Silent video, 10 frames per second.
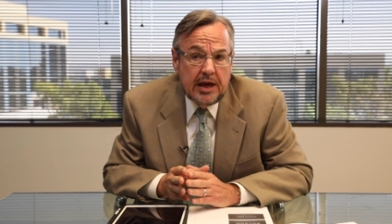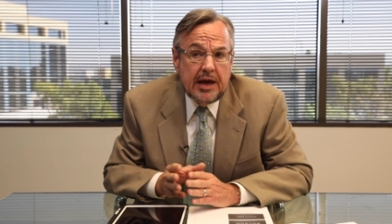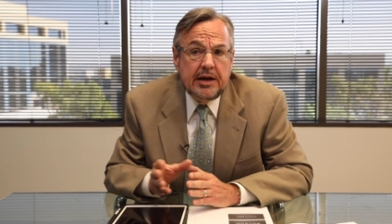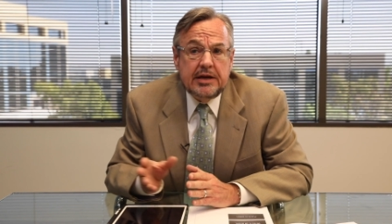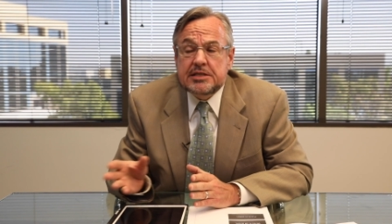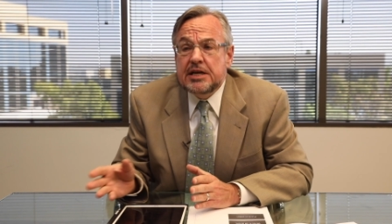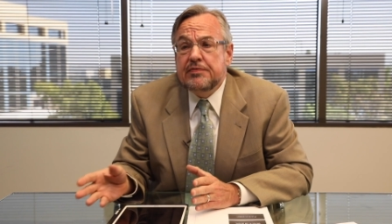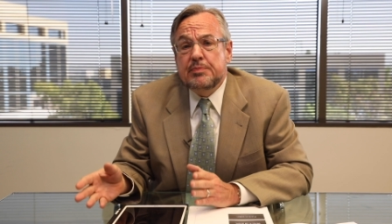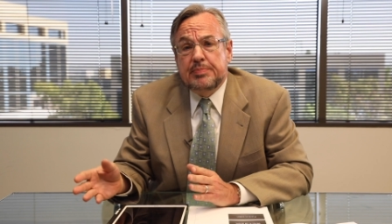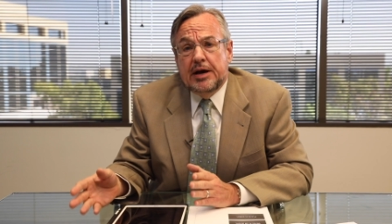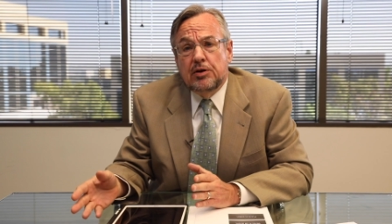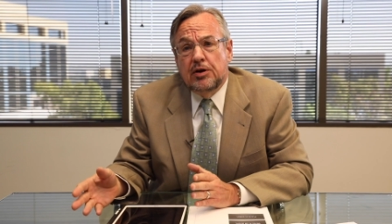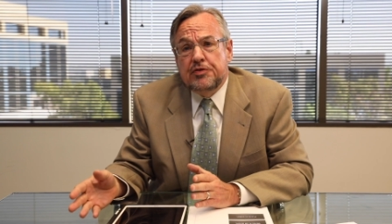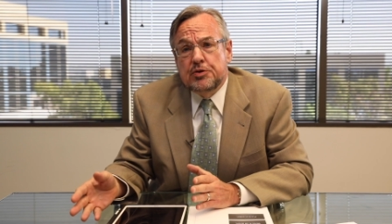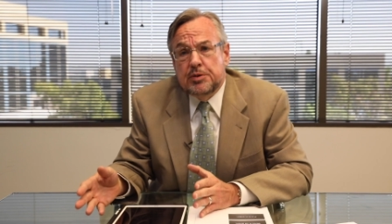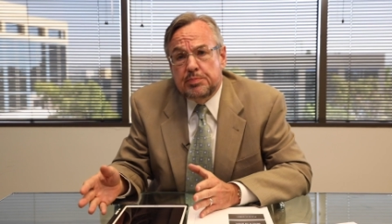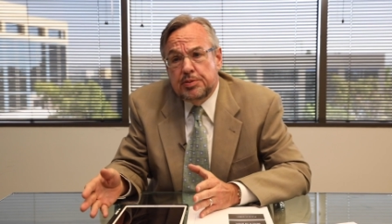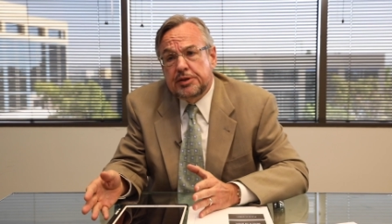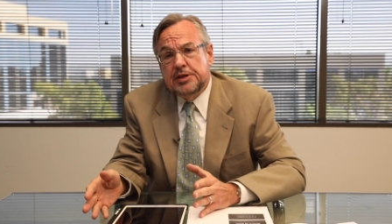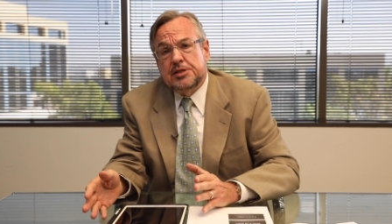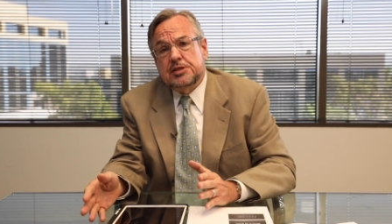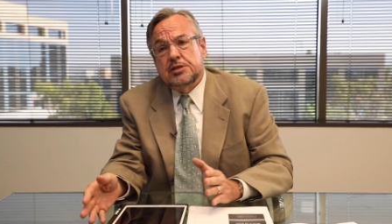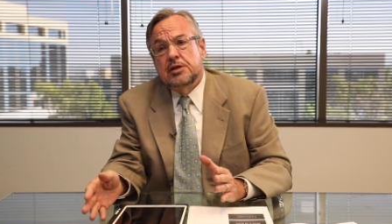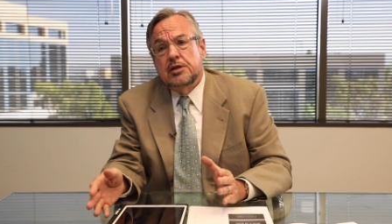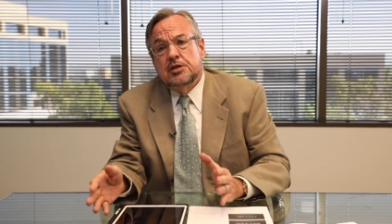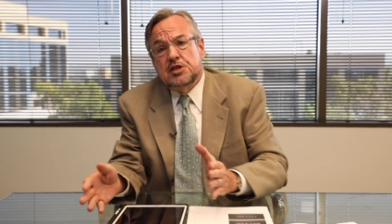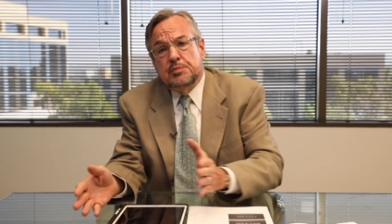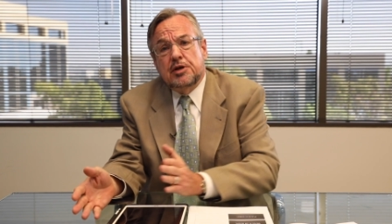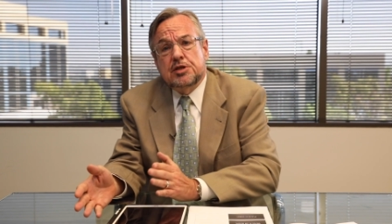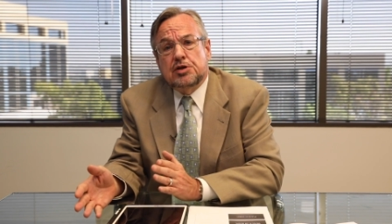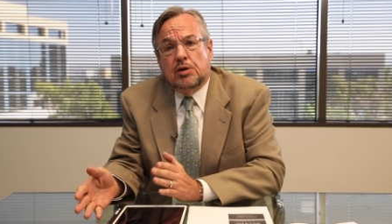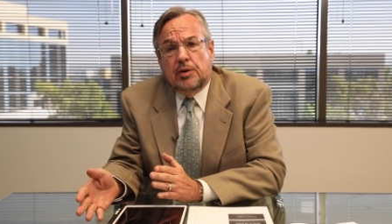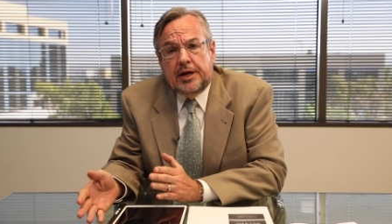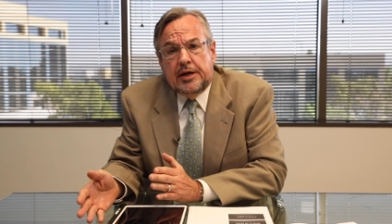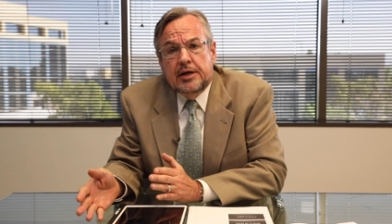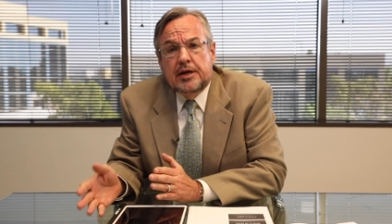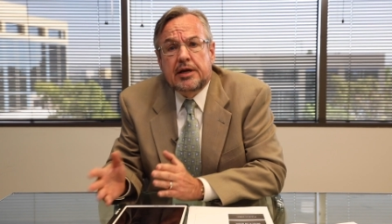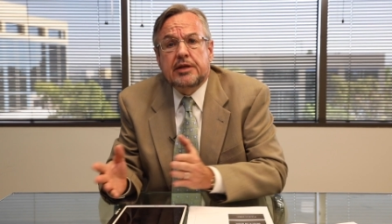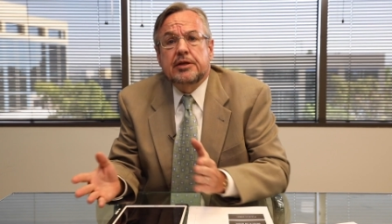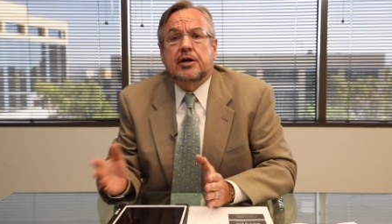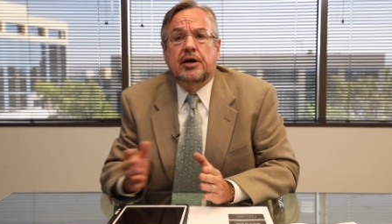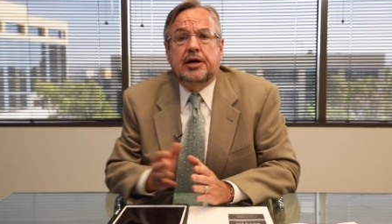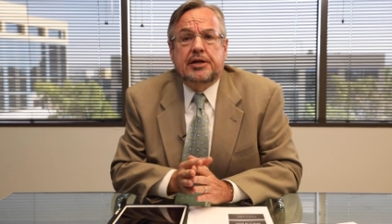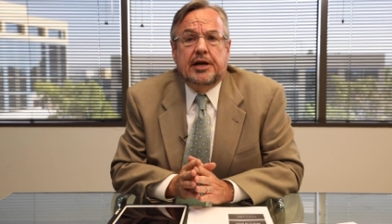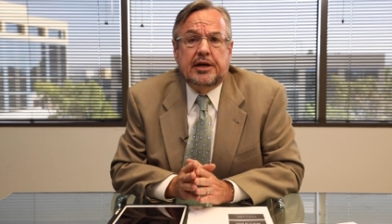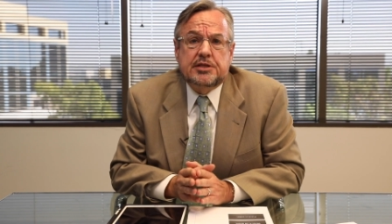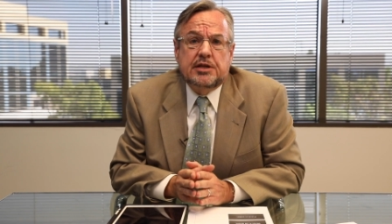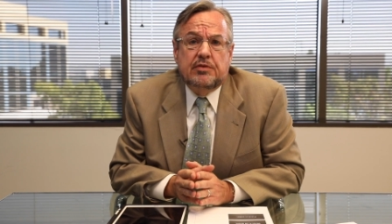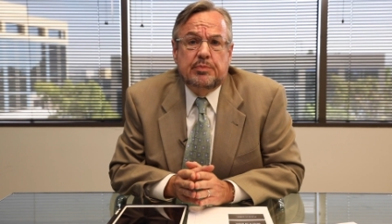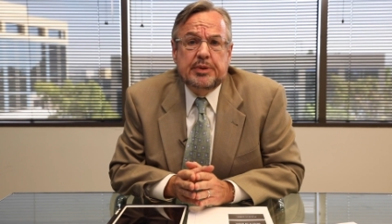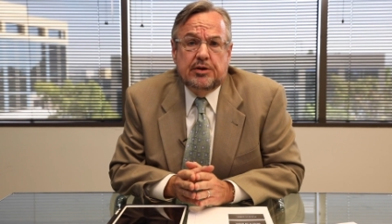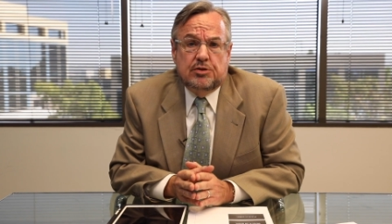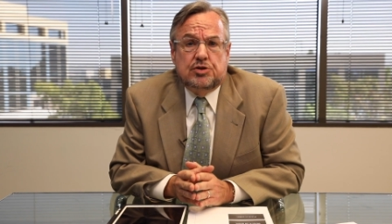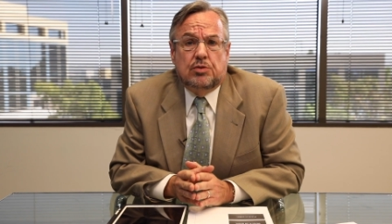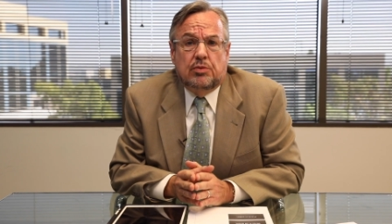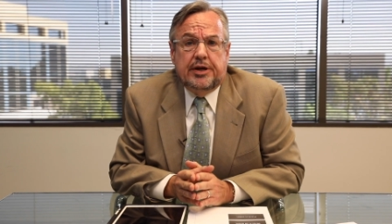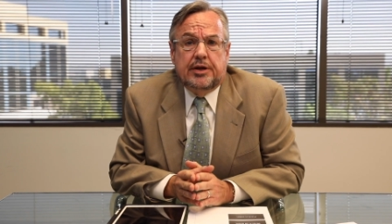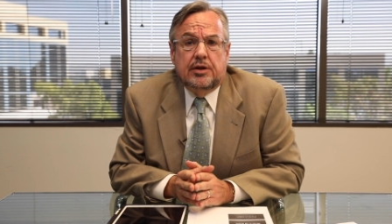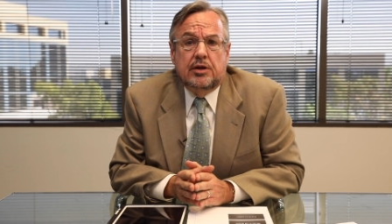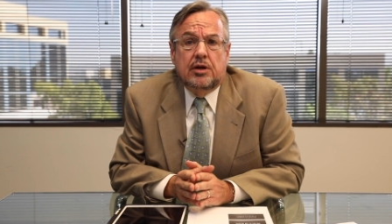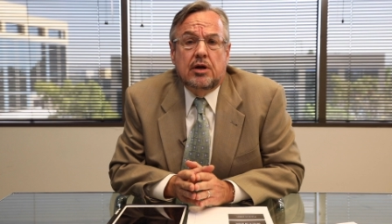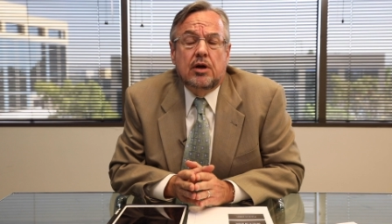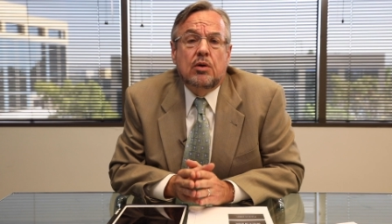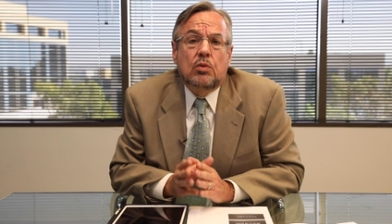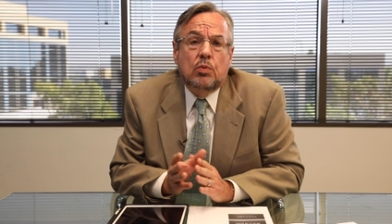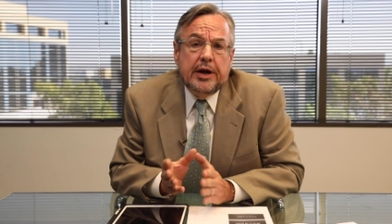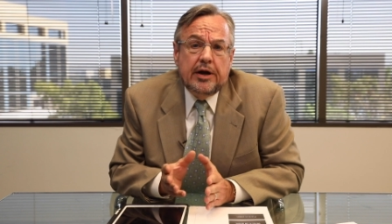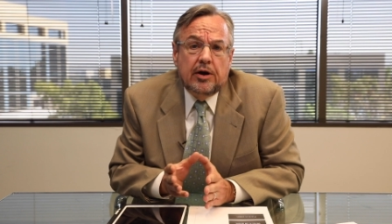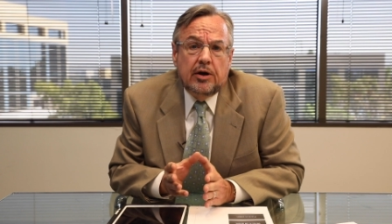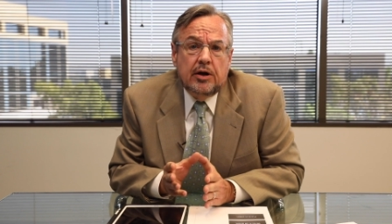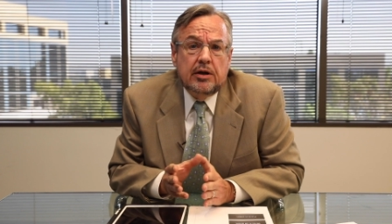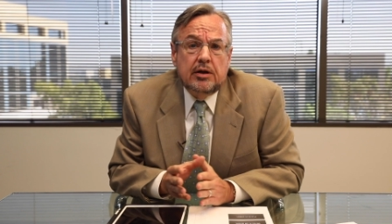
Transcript: And it's even better if you can put this small story in the context of a bigger story, where